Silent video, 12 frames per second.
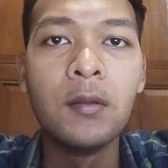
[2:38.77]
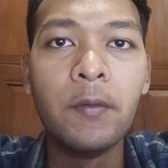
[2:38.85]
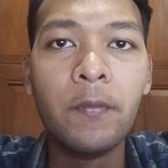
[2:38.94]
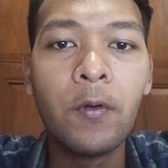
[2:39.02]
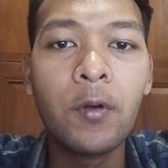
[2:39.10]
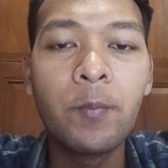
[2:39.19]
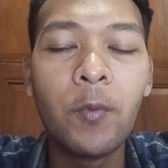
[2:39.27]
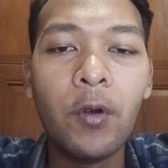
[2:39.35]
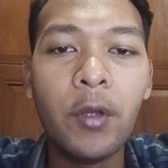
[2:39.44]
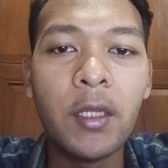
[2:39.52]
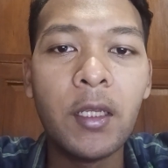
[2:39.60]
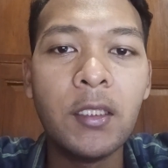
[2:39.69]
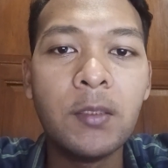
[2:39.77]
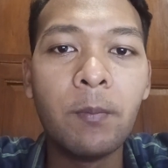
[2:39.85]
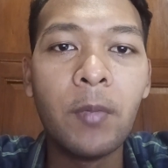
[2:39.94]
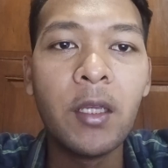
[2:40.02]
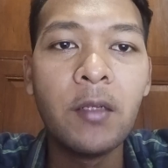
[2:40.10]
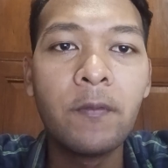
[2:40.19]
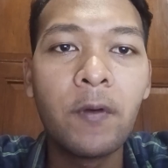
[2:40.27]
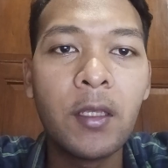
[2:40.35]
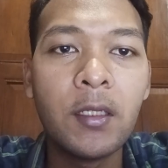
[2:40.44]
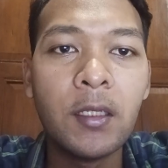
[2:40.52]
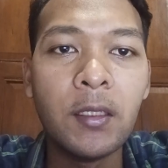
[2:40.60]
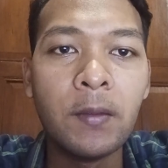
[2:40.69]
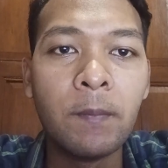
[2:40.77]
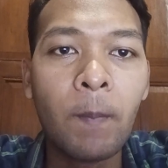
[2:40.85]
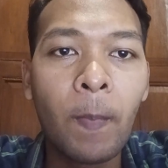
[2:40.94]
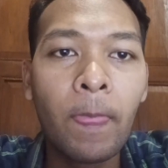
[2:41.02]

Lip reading: The fourth point is mind finding.